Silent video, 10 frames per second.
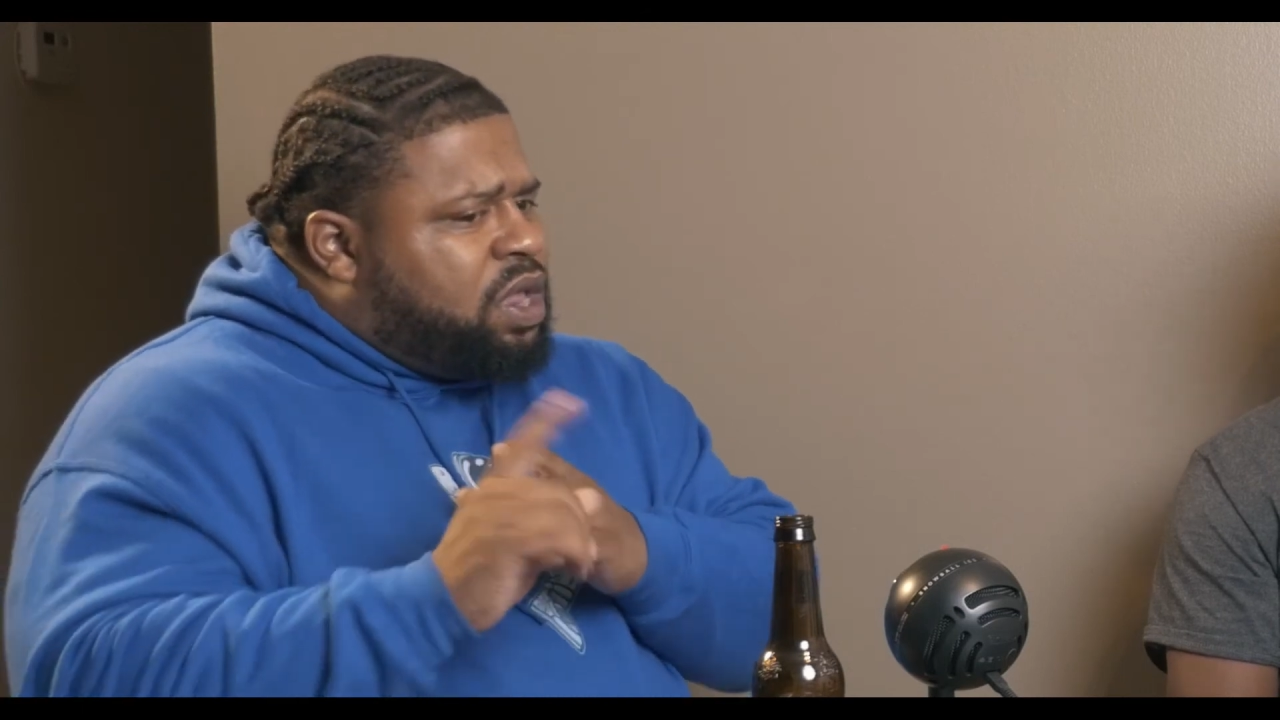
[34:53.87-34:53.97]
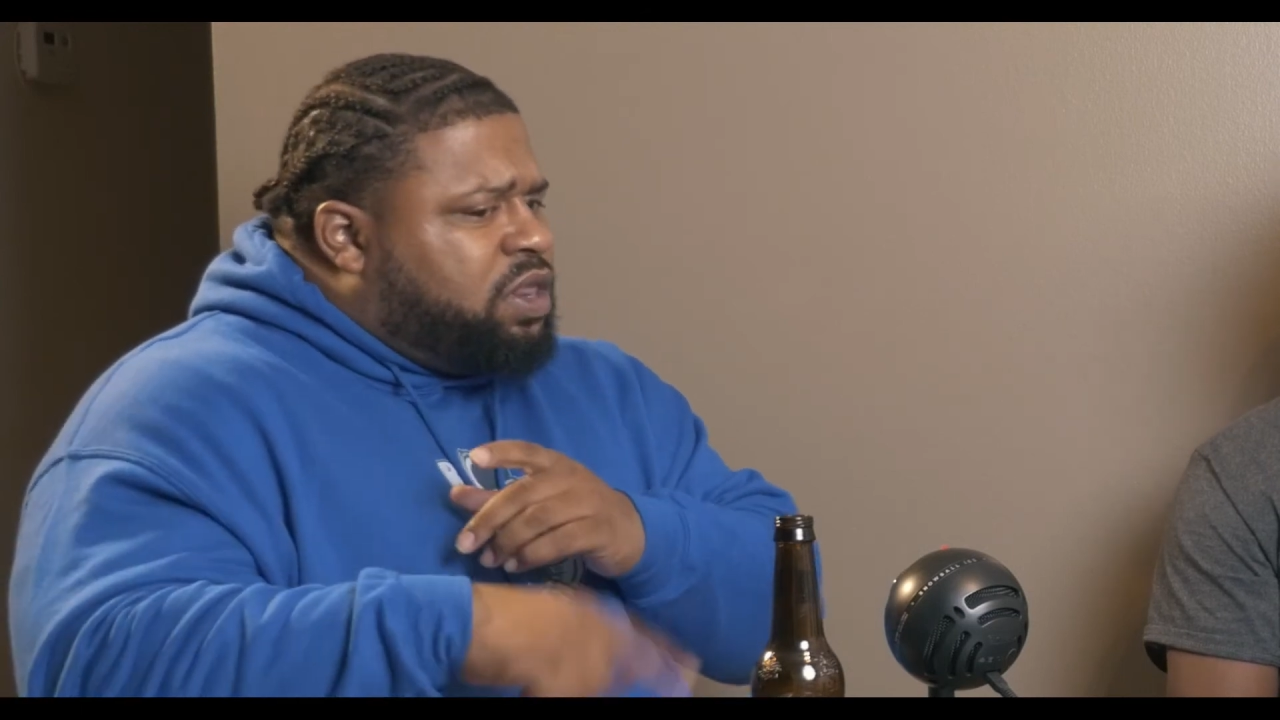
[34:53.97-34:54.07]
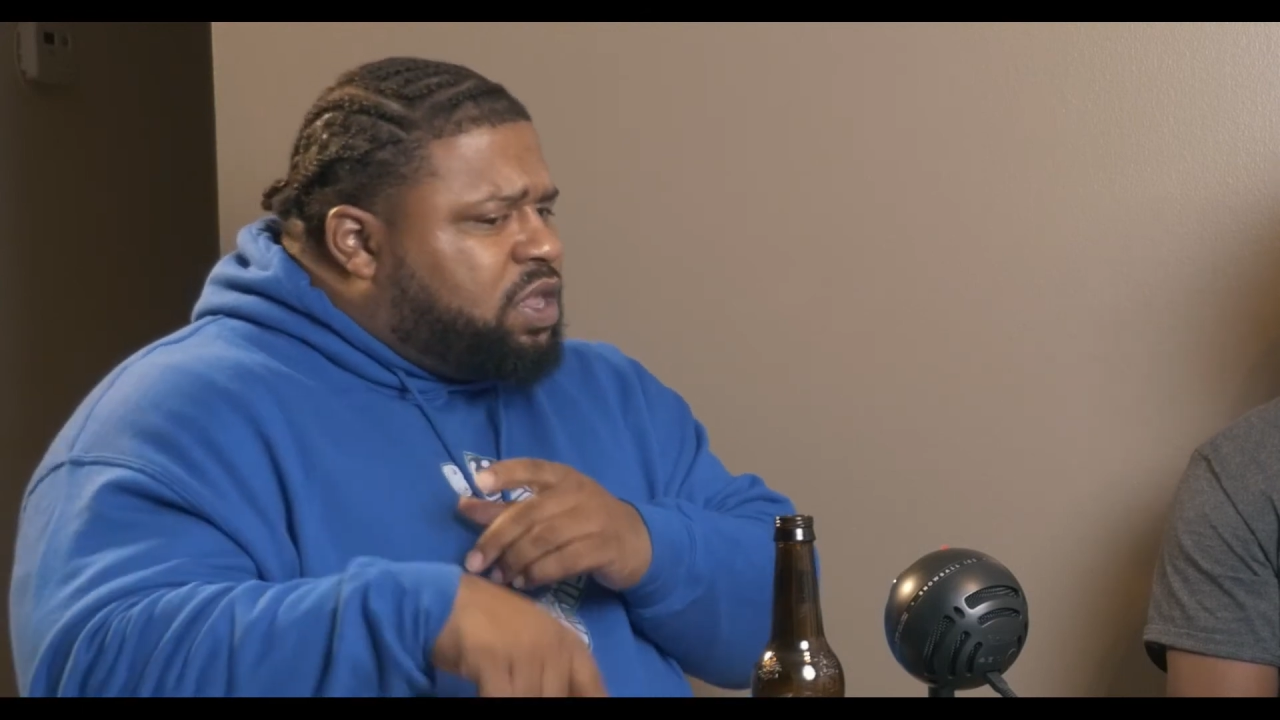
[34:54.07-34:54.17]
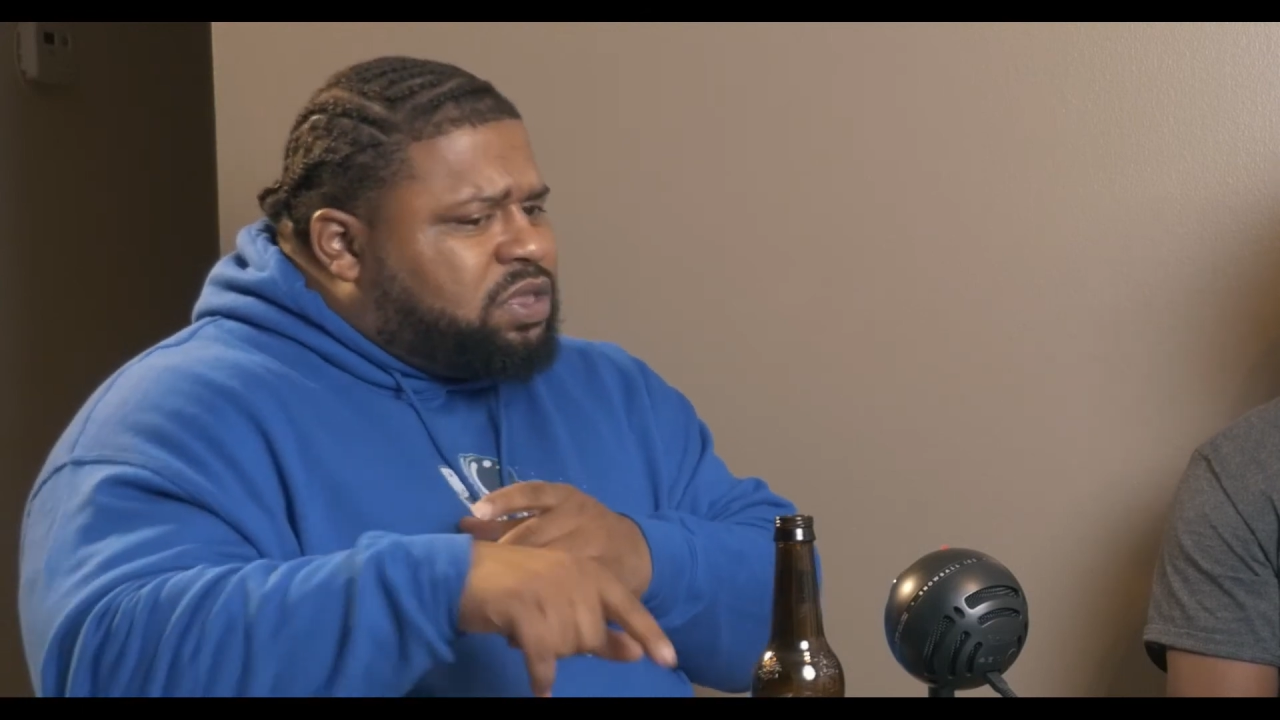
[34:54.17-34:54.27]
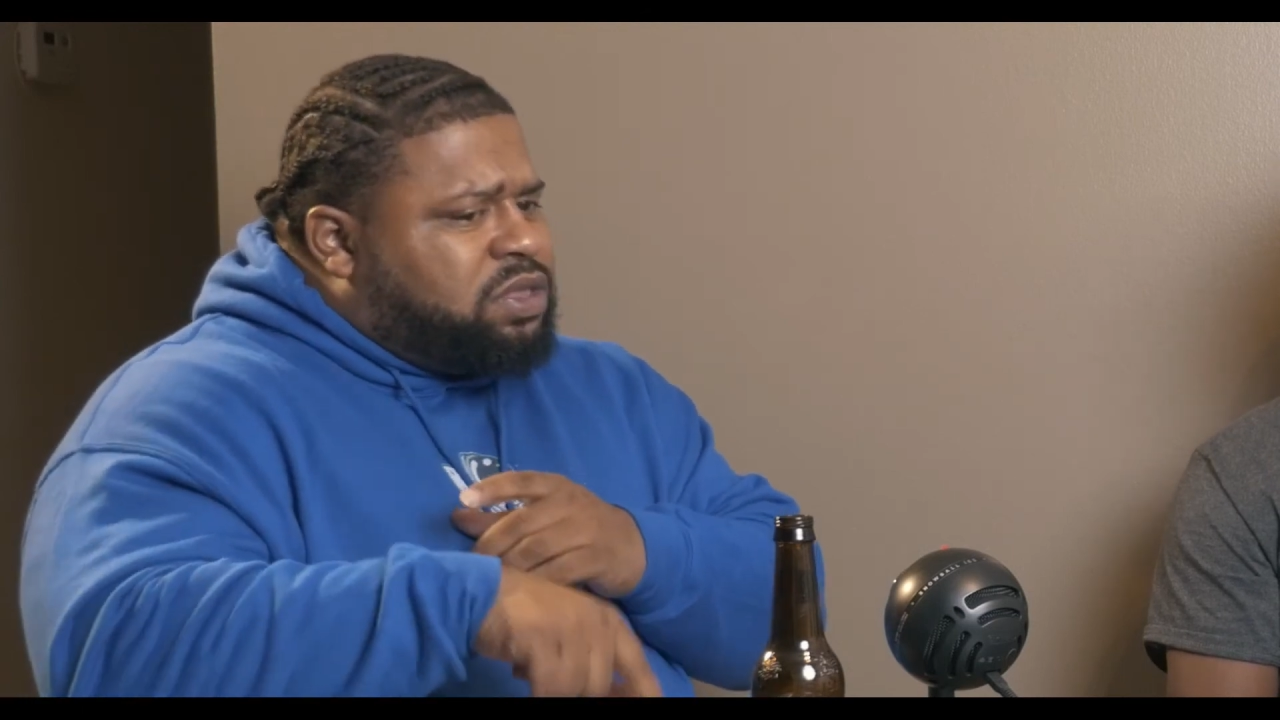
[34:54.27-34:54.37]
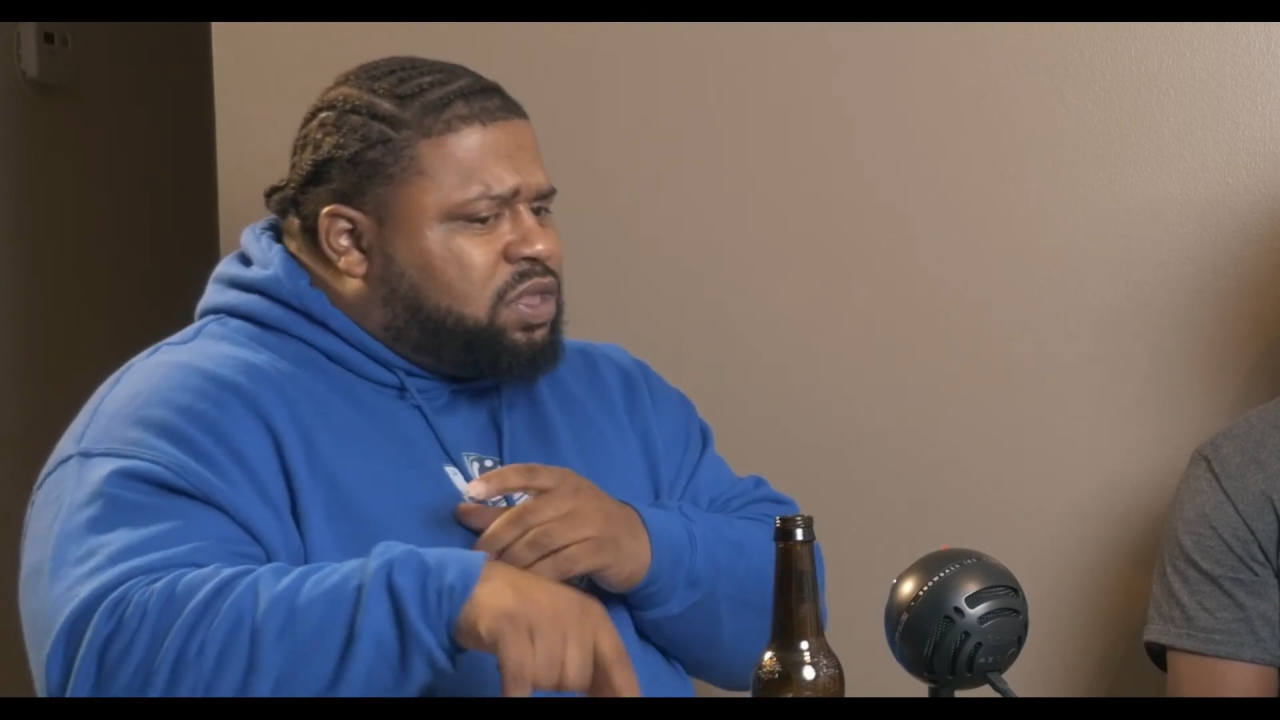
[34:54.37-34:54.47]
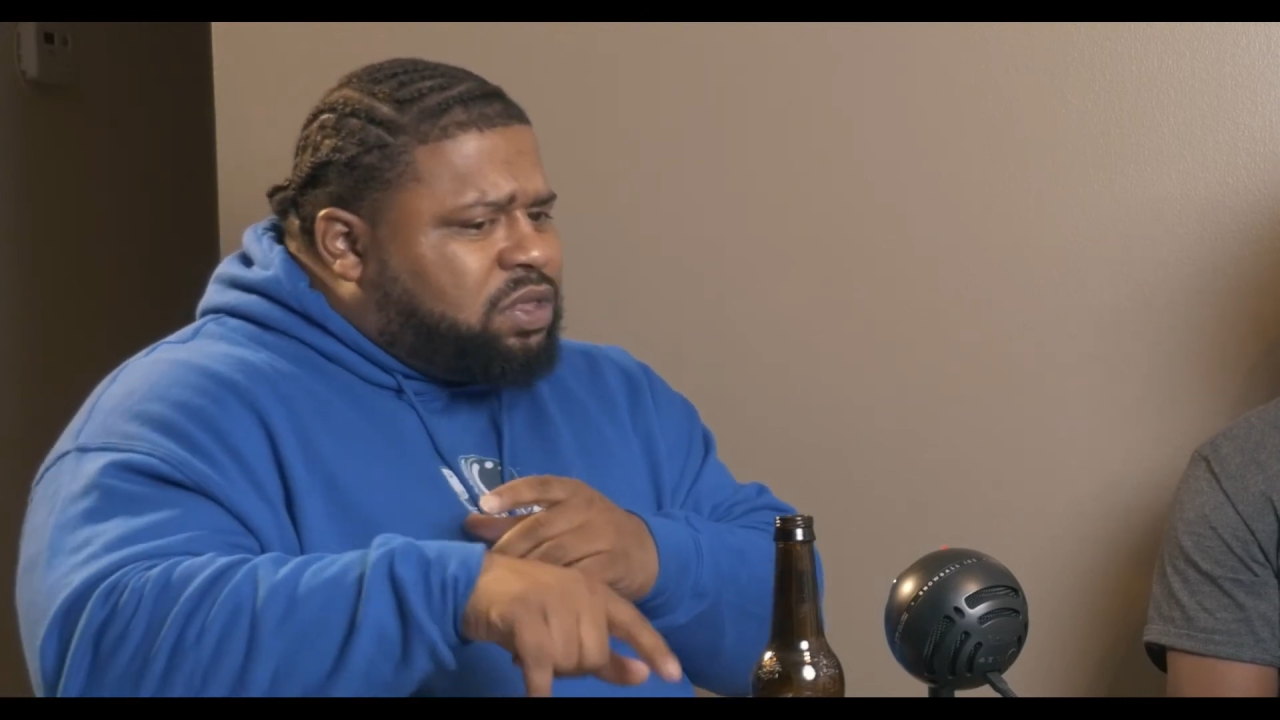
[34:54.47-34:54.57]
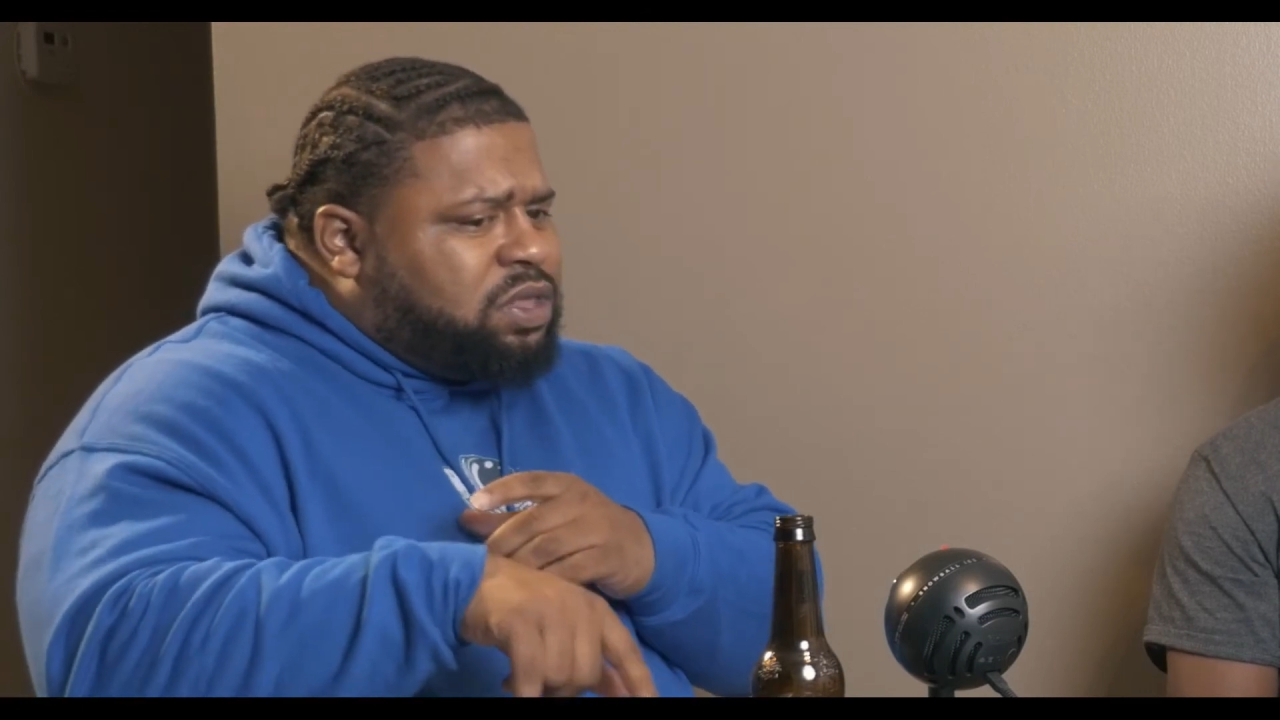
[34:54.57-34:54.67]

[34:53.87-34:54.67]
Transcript: this